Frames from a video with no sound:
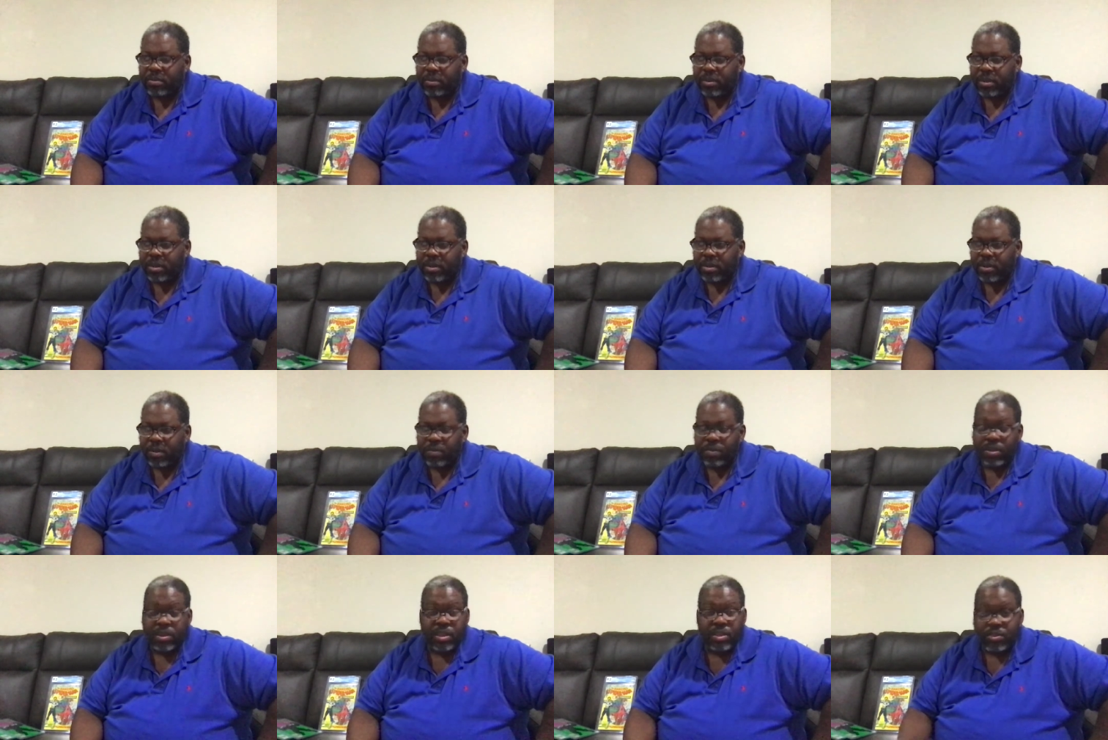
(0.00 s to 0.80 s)
and
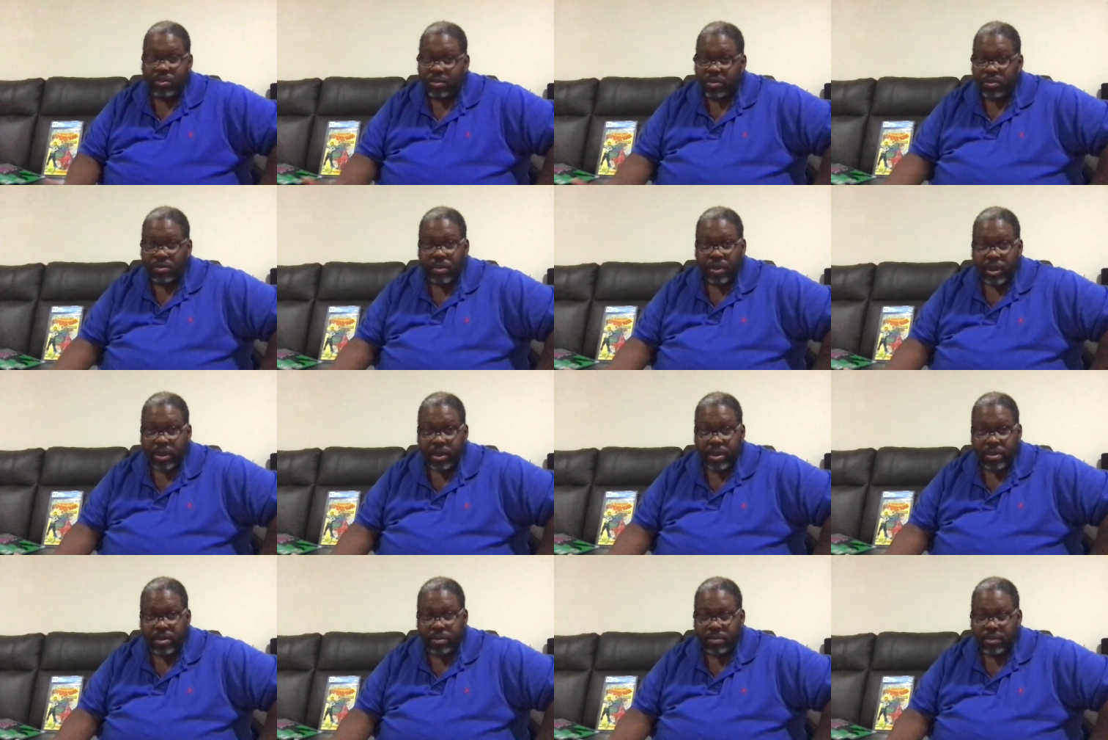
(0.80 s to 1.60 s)
hopefully it gets a good
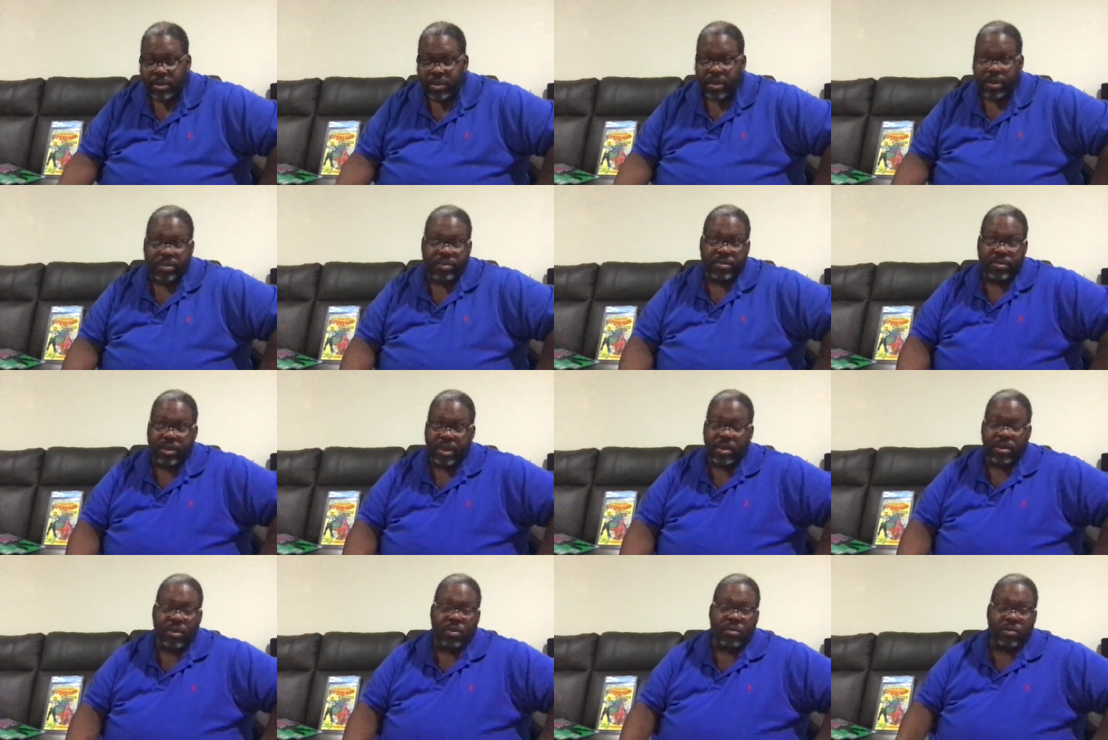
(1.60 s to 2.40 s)
grade because then
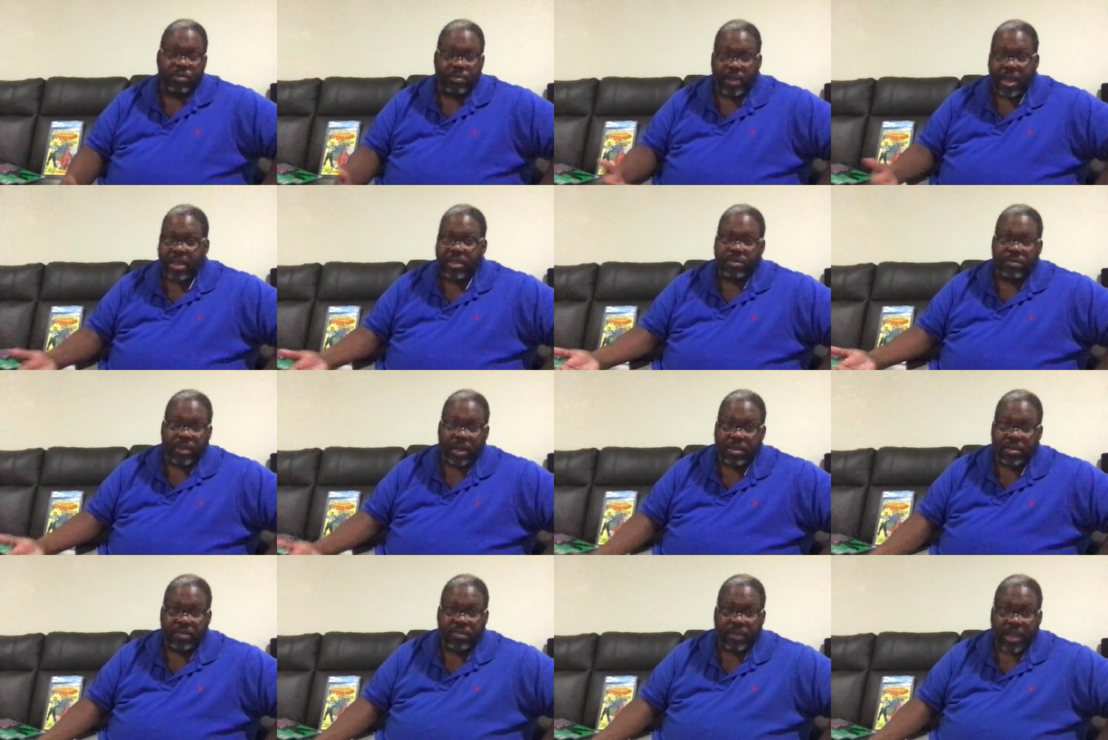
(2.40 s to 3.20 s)
I know it
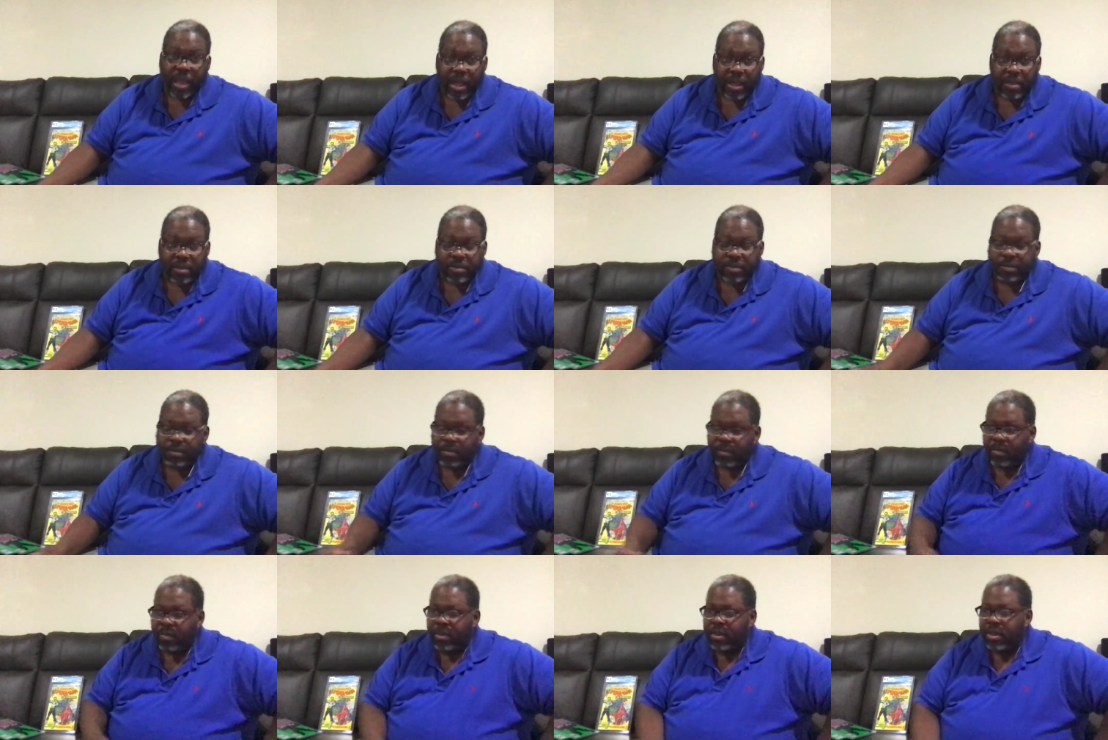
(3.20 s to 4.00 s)
maximizes value.
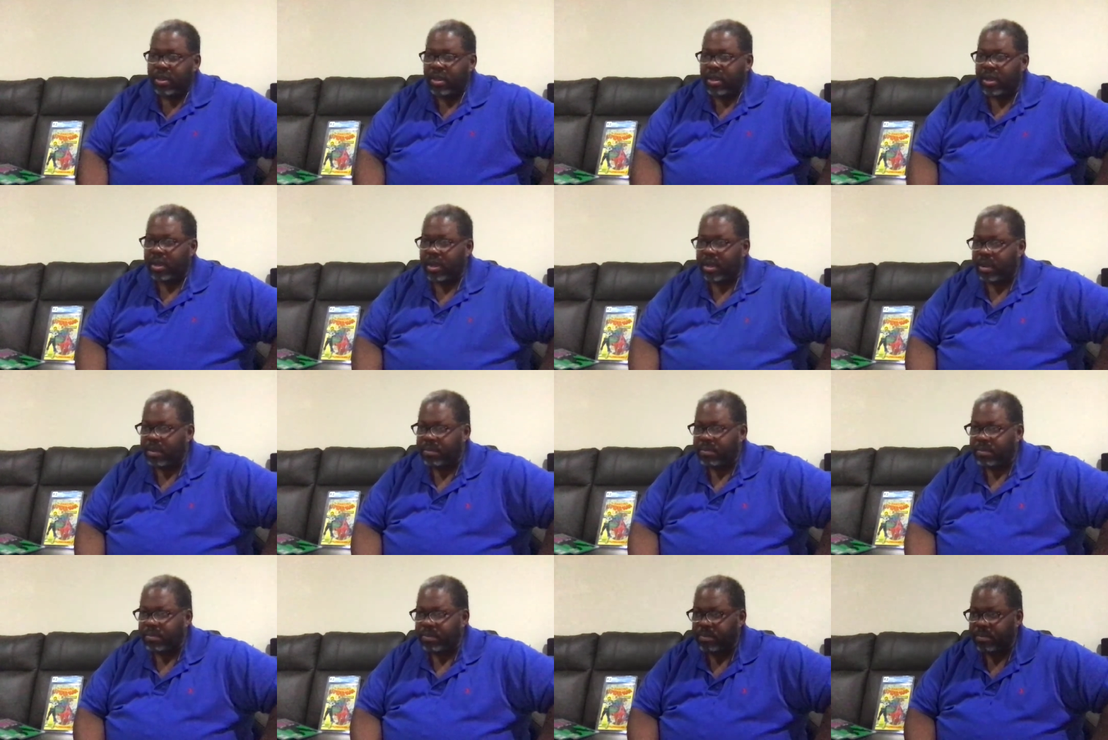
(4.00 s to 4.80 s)

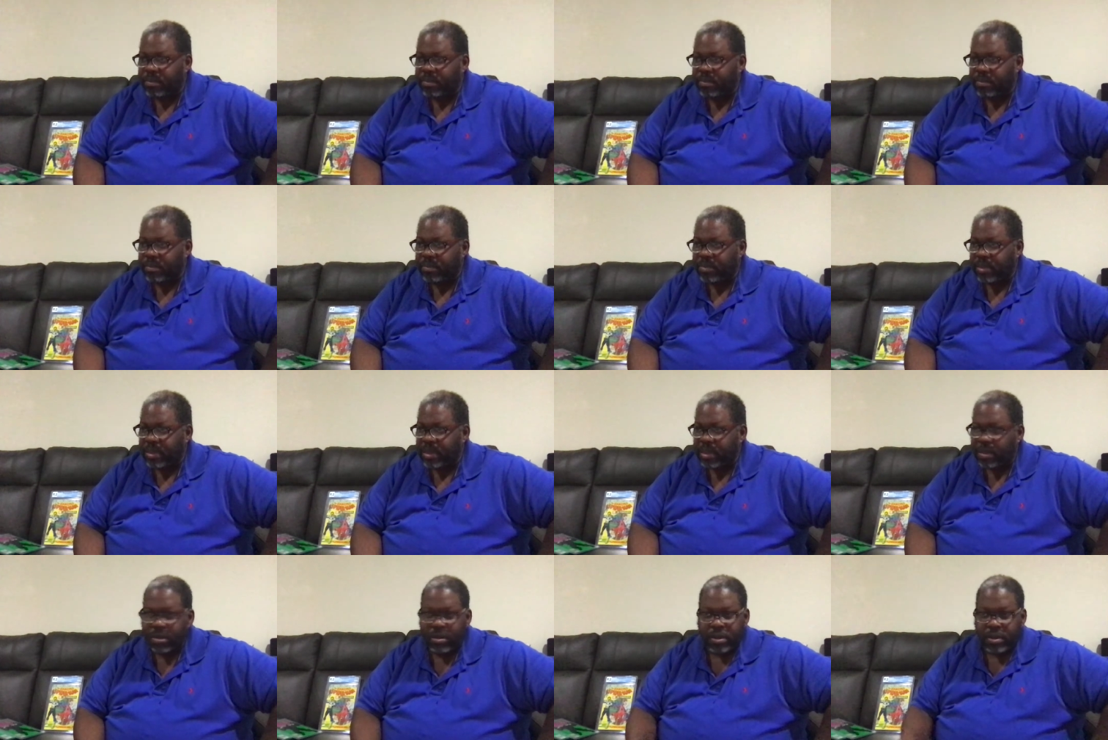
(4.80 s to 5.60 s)
And
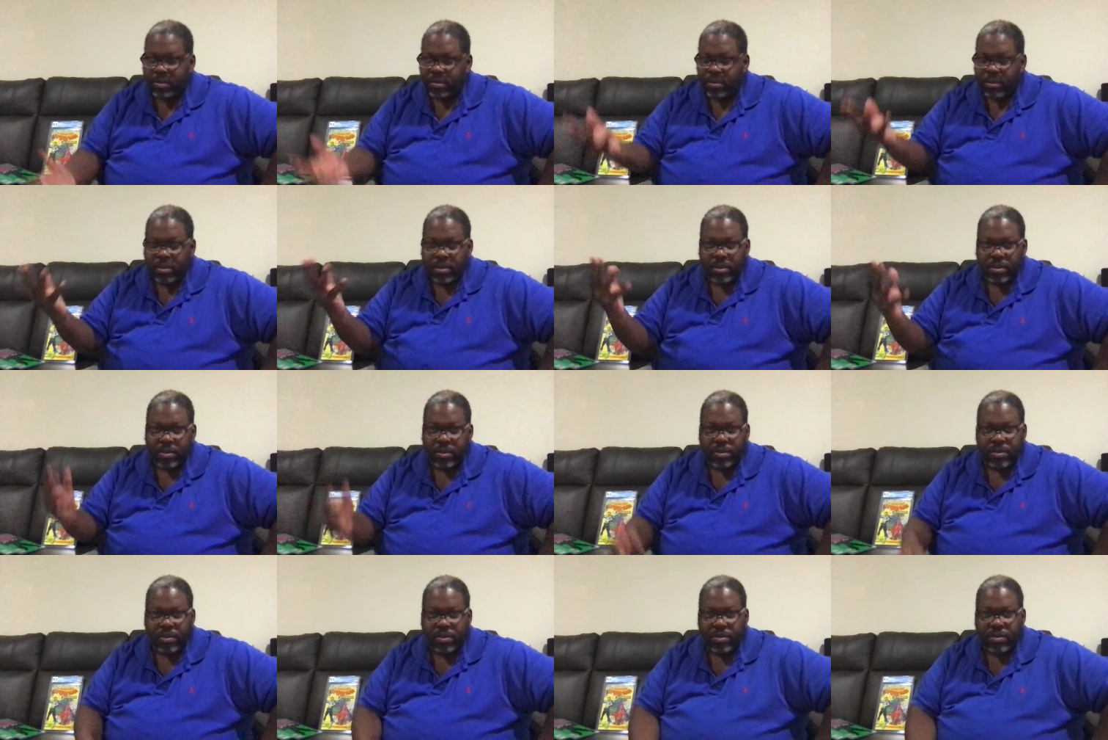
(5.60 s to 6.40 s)

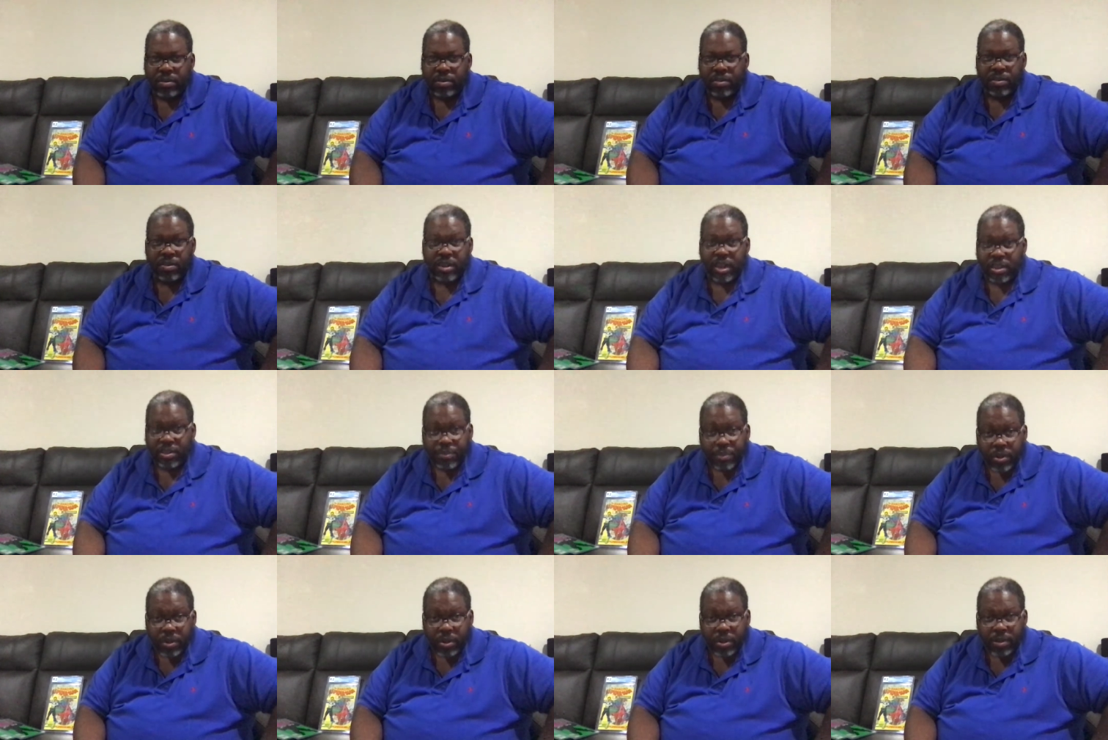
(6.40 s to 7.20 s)
it's just a nice
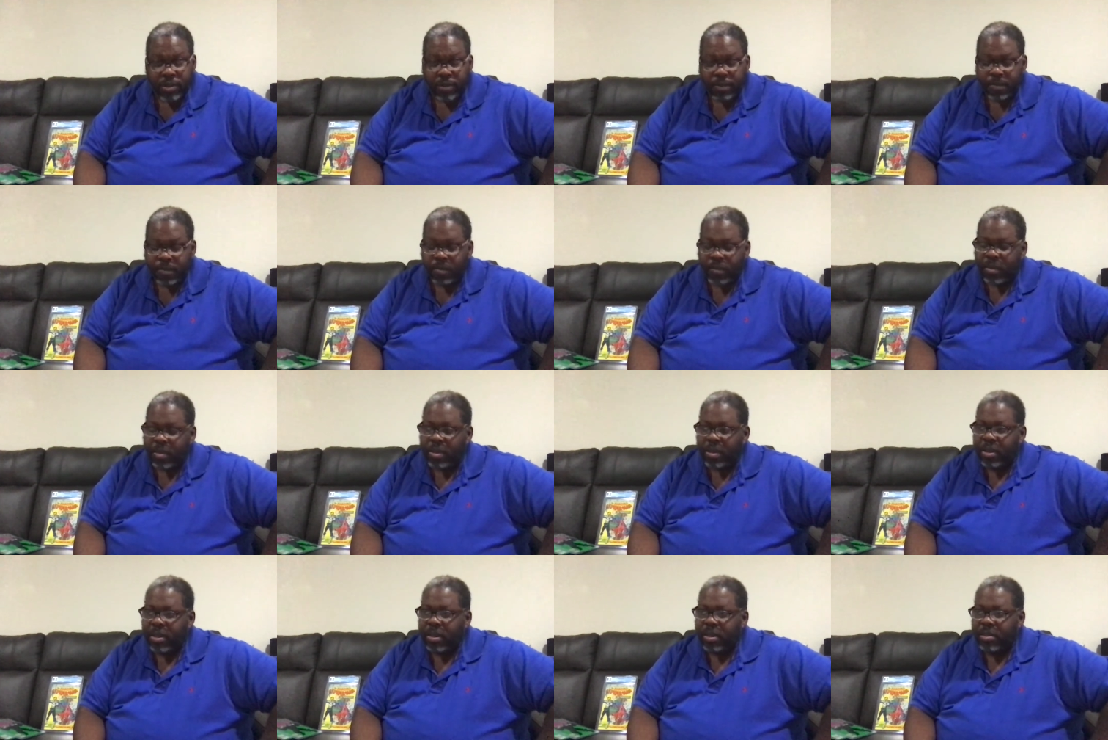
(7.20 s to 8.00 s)
book.
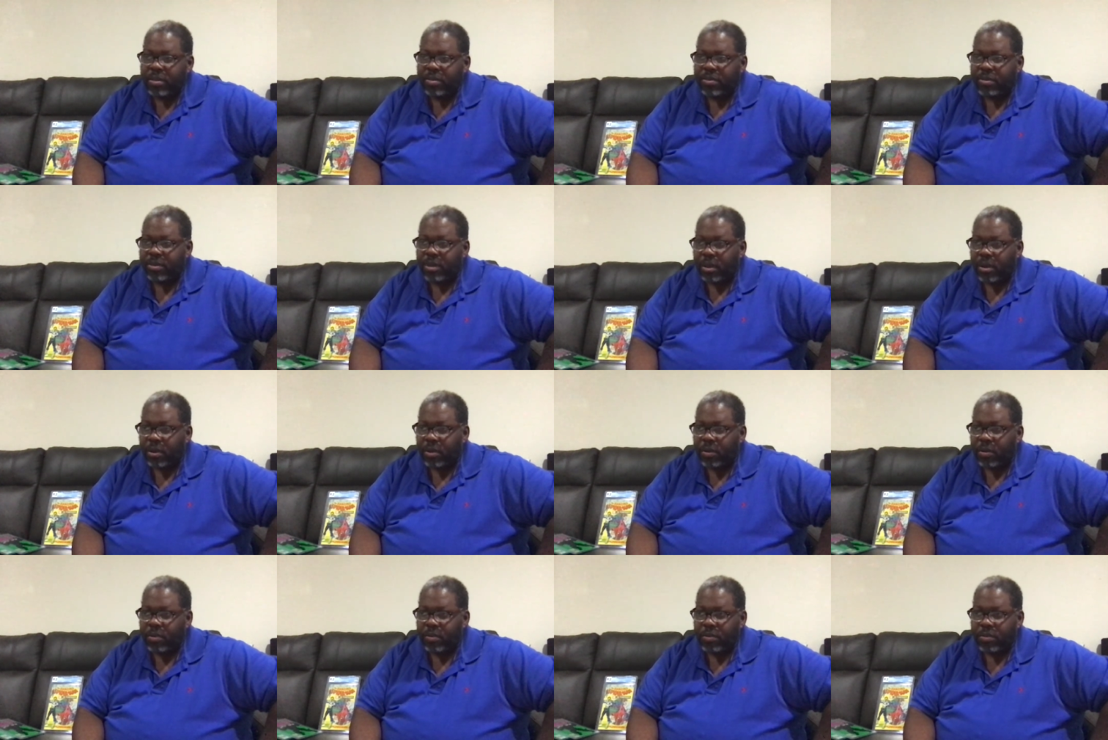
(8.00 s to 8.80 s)

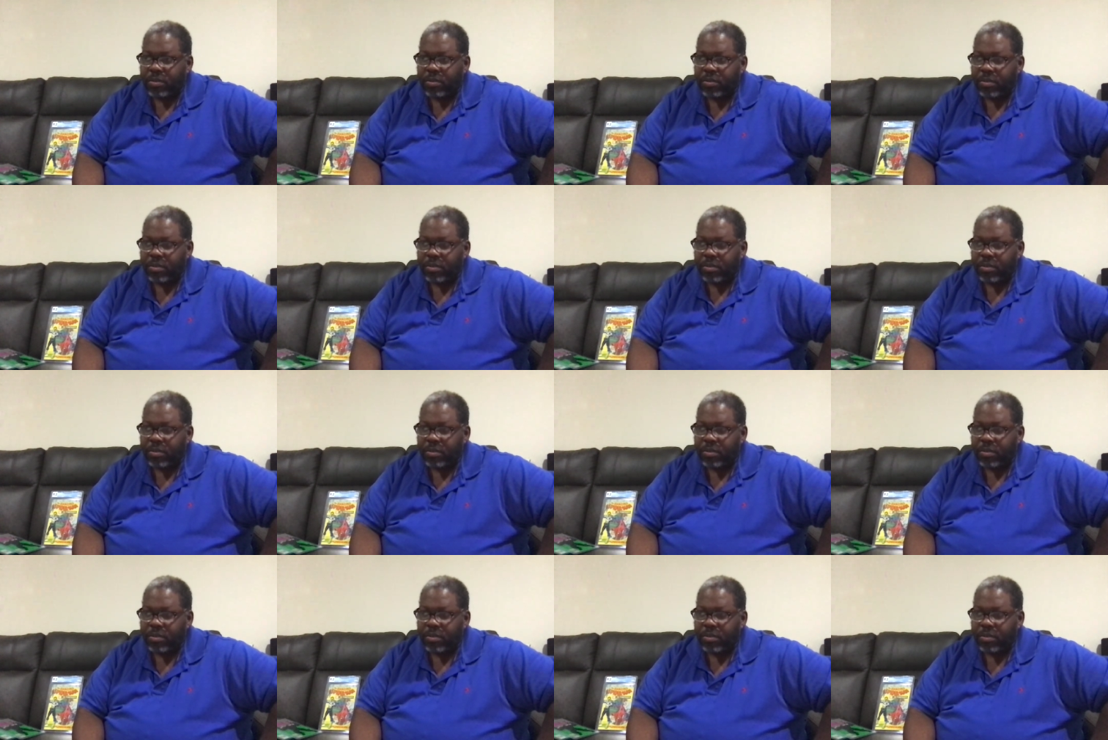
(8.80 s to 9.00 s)
So